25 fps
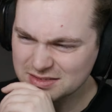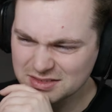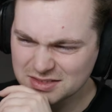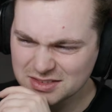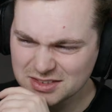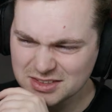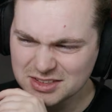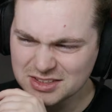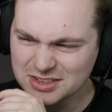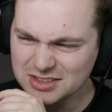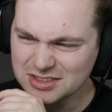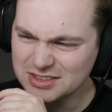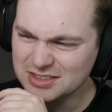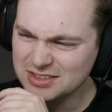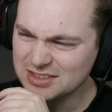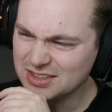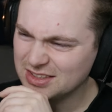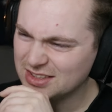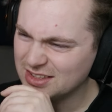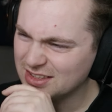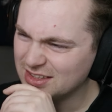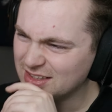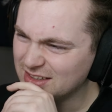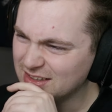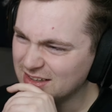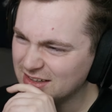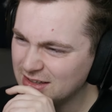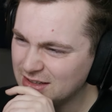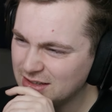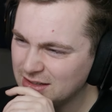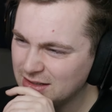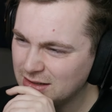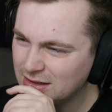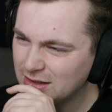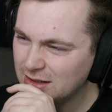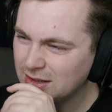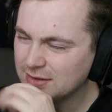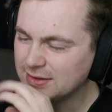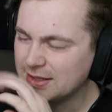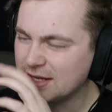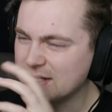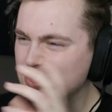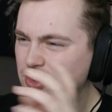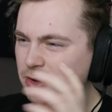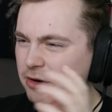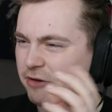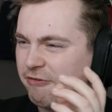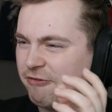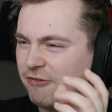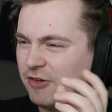That
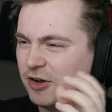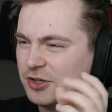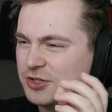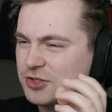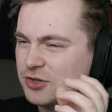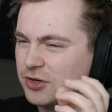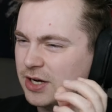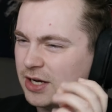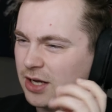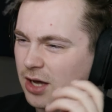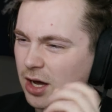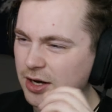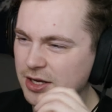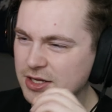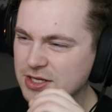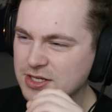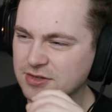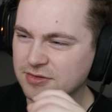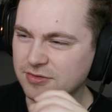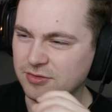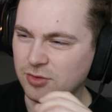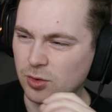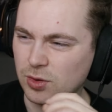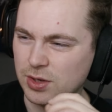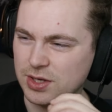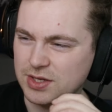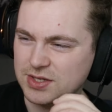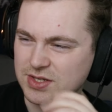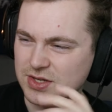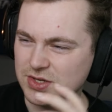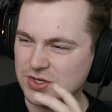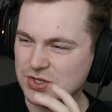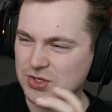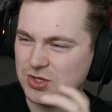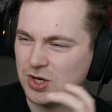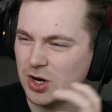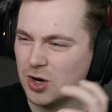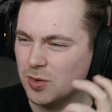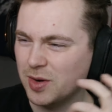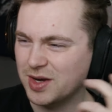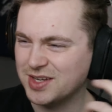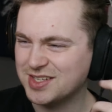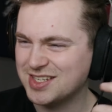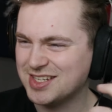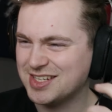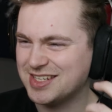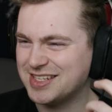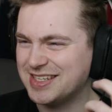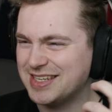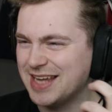sort of filtering on his voice is so
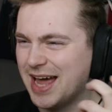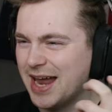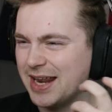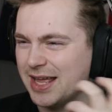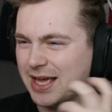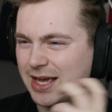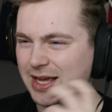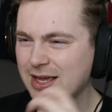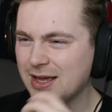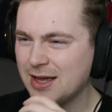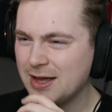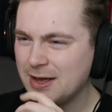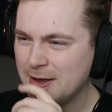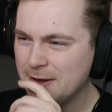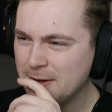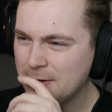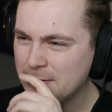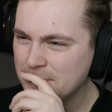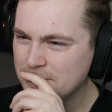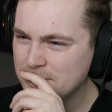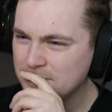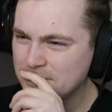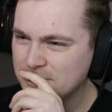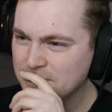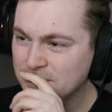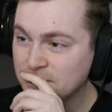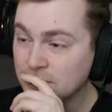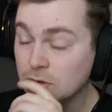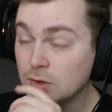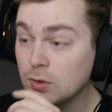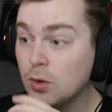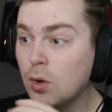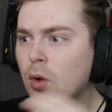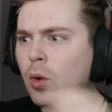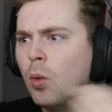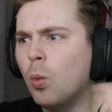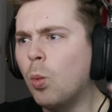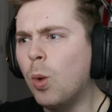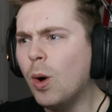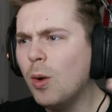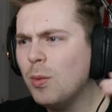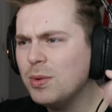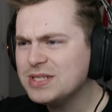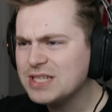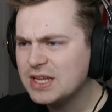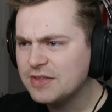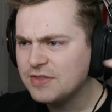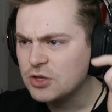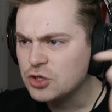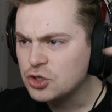aesthetic. What
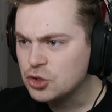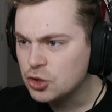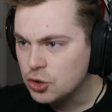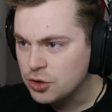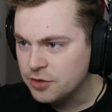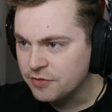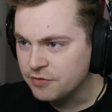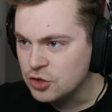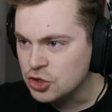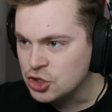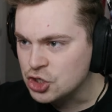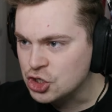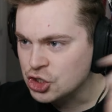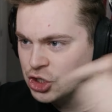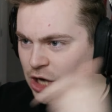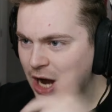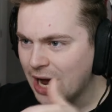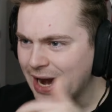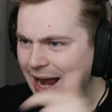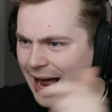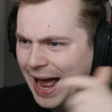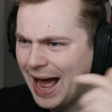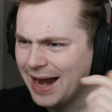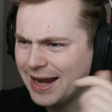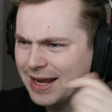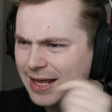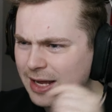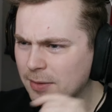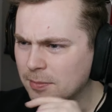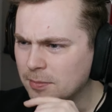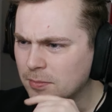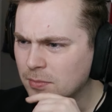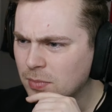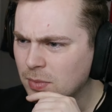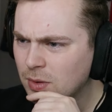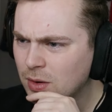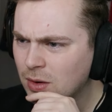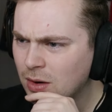was it that should have just shot at him?